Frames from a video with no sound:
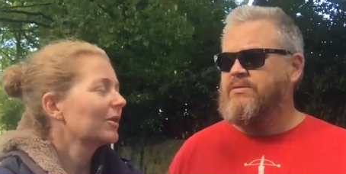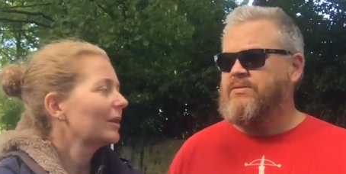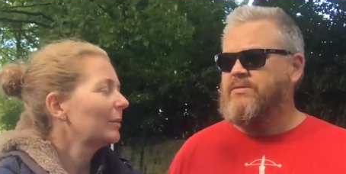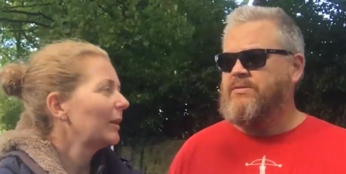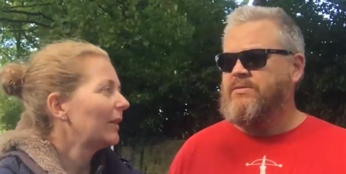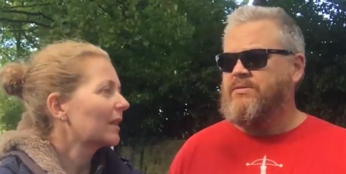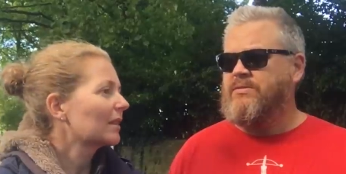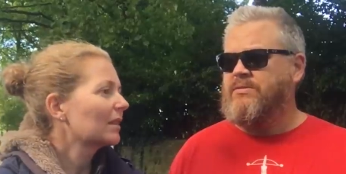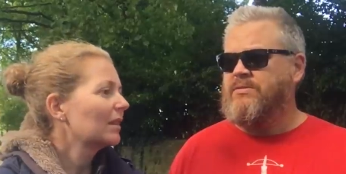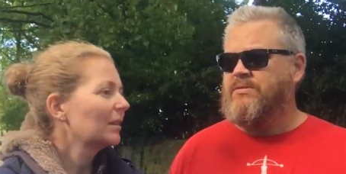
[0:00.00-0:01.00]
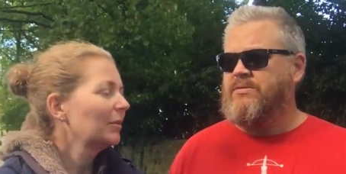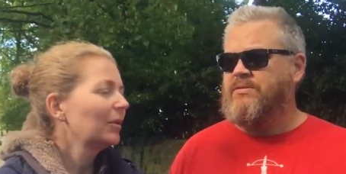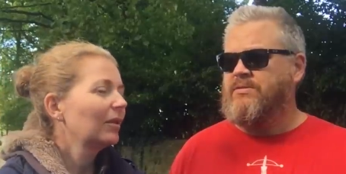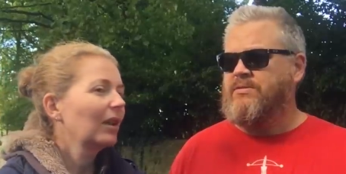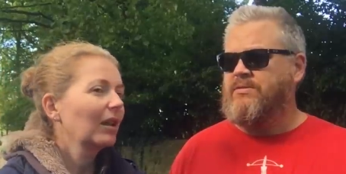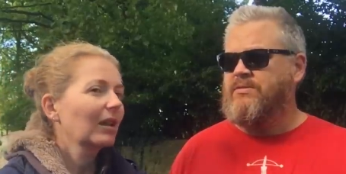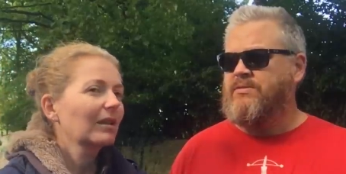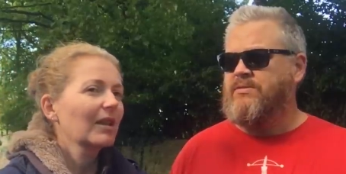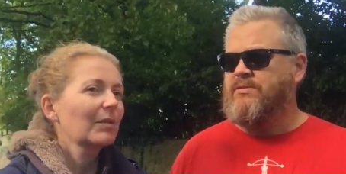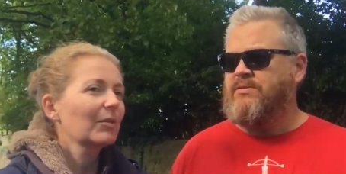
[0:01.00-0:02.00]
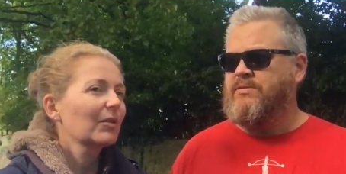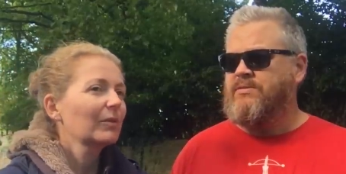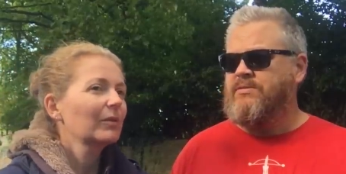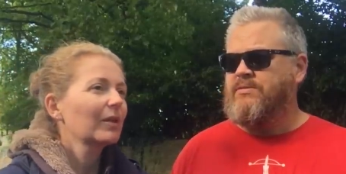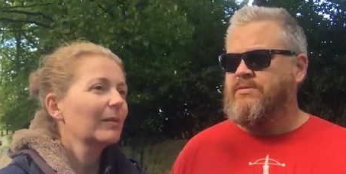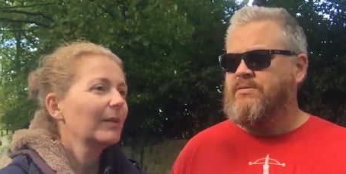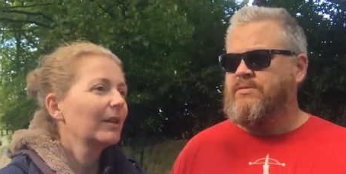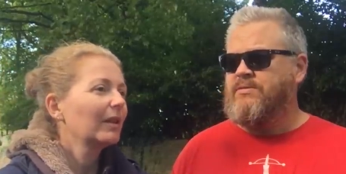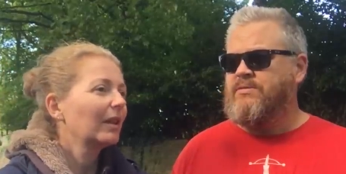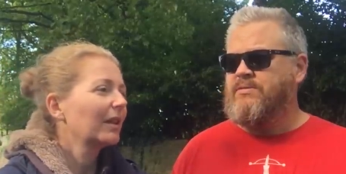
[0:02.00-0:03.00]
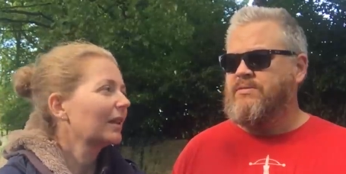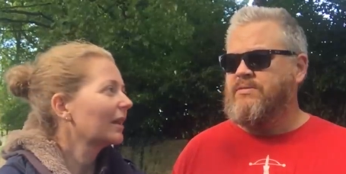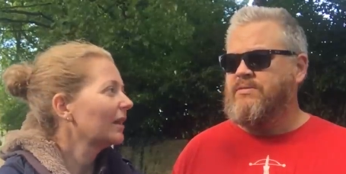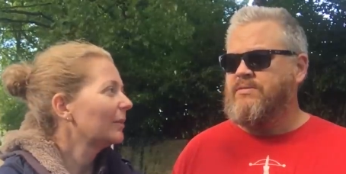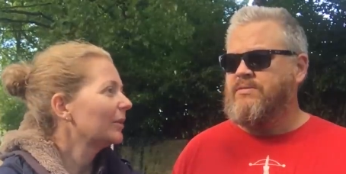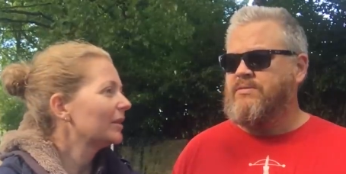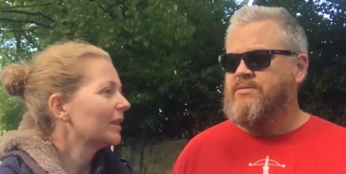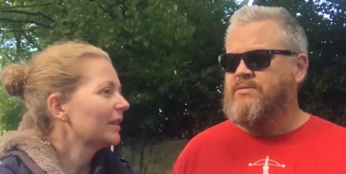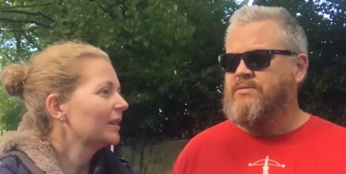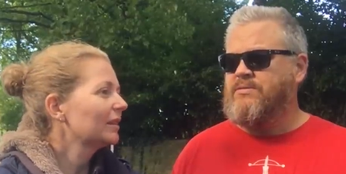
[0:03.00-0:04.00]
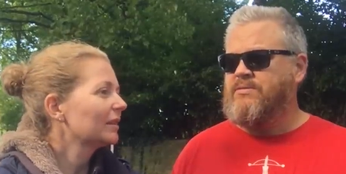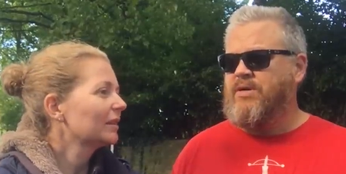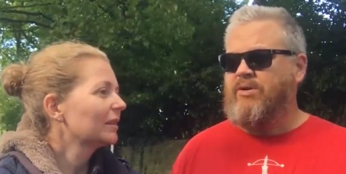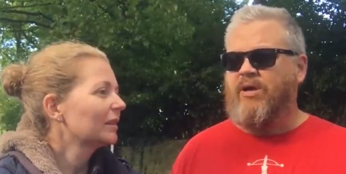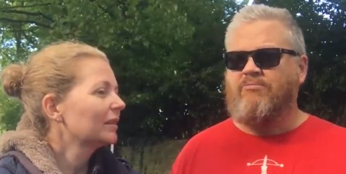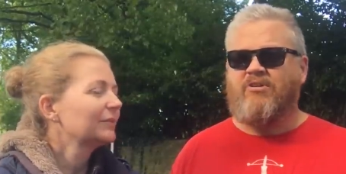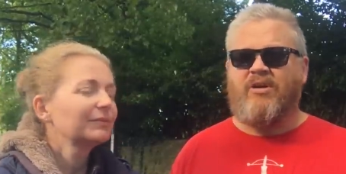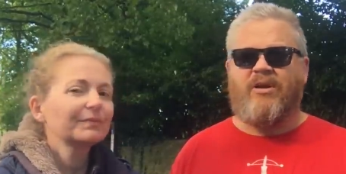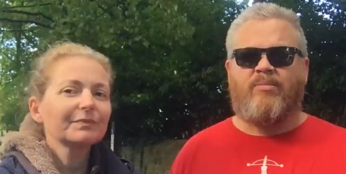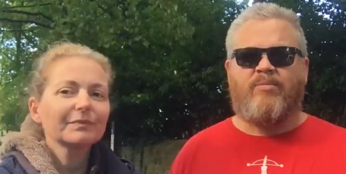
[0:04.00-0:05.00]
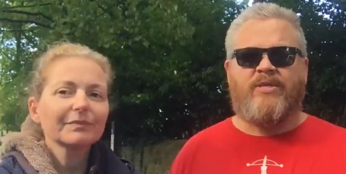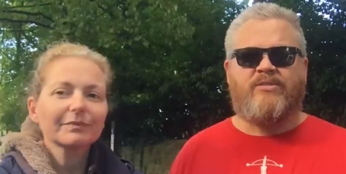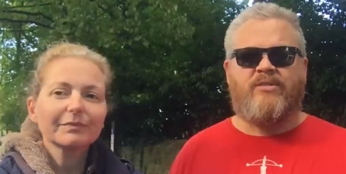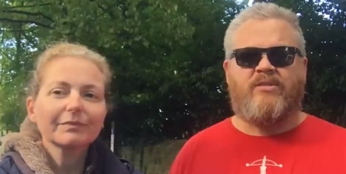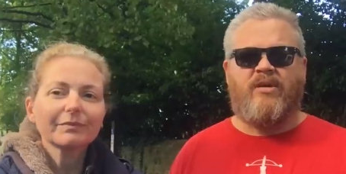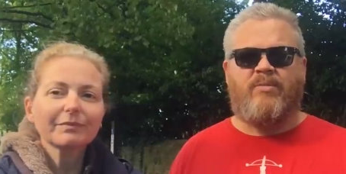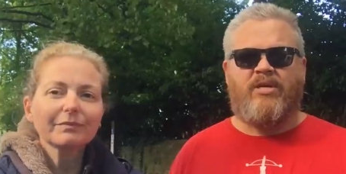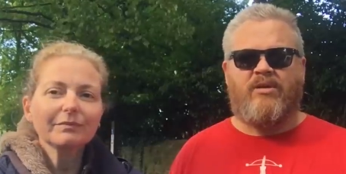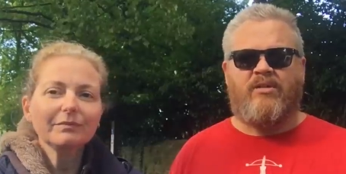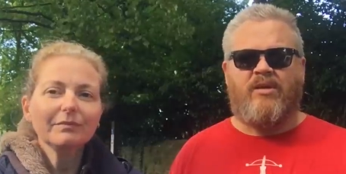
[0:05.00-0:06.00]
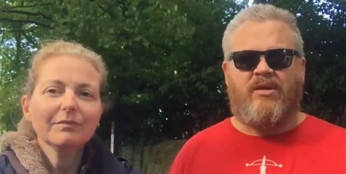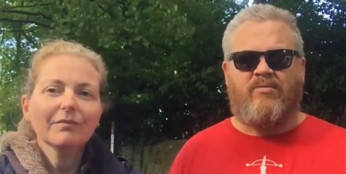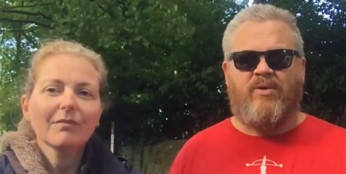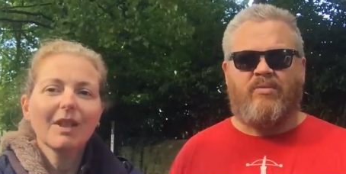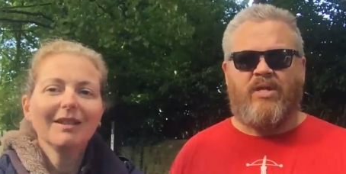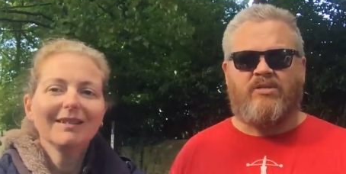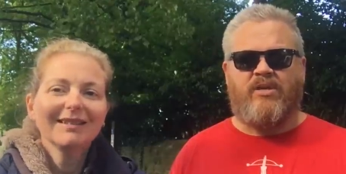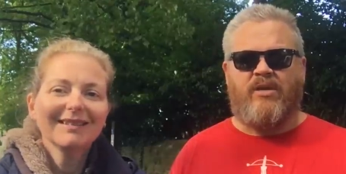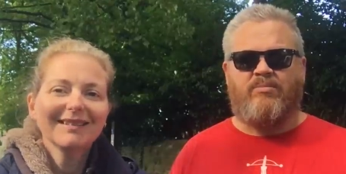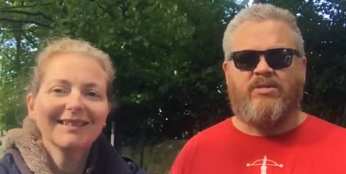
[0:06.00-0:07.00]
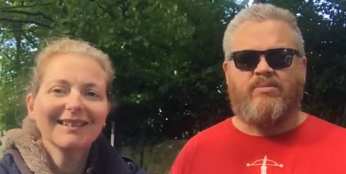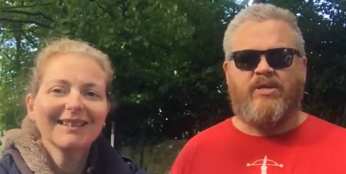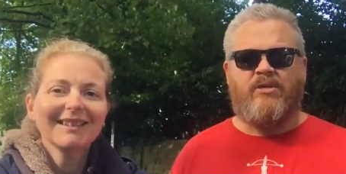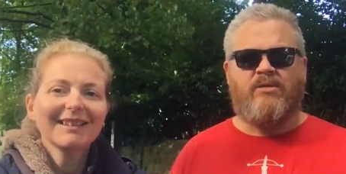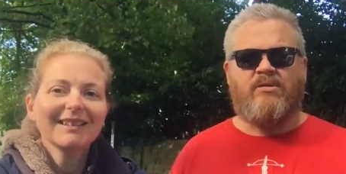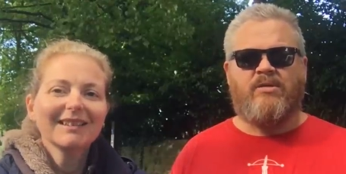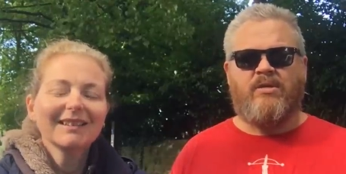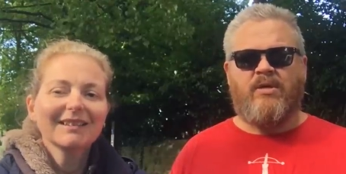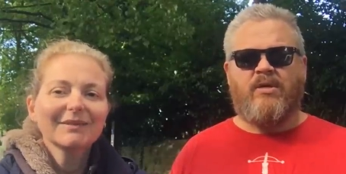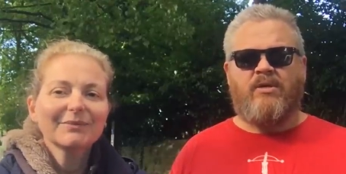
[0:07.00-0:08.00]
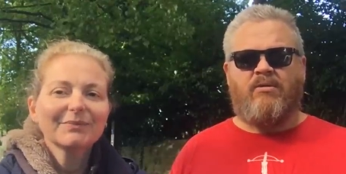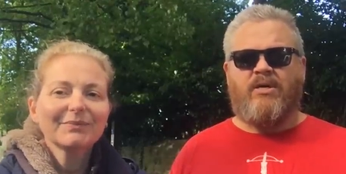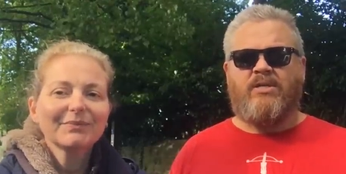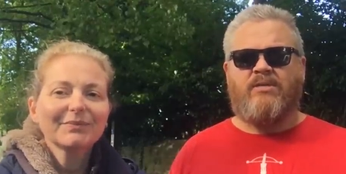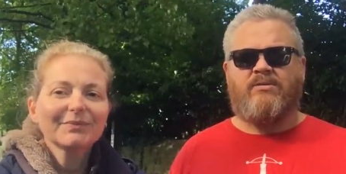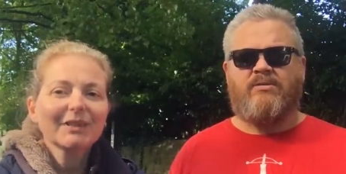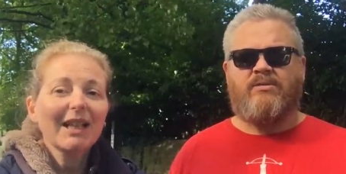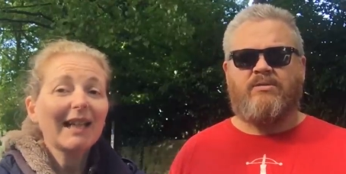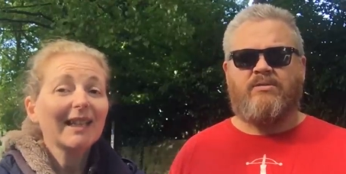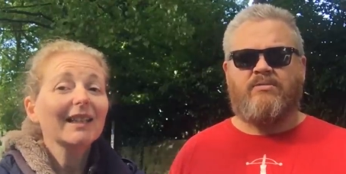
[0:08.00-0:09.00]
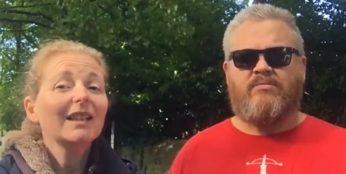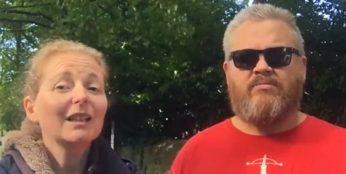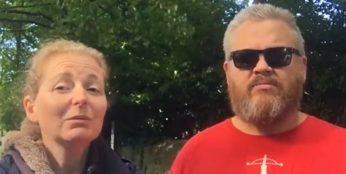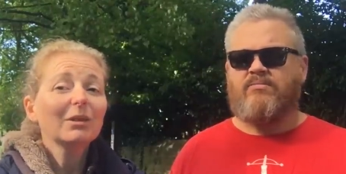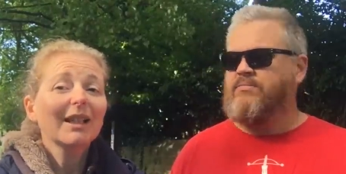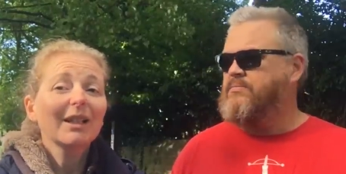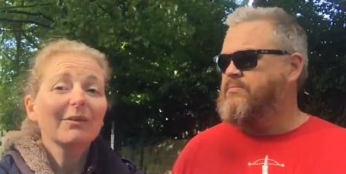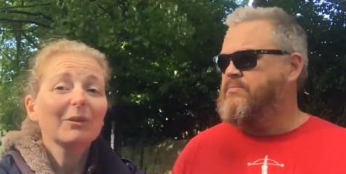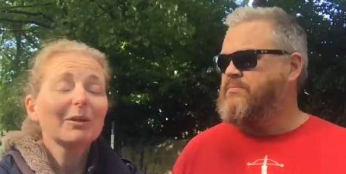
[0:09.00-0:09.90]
Speaker 1: a little bit of exercise. I'm not desperate to walk, but I think he'd appreciate it.
Speaker 2: Okay, walk a couple of miles, then tell me, and then we will actually get up to speed.
Speaker 1: Right. Hey, I walk ahead of you a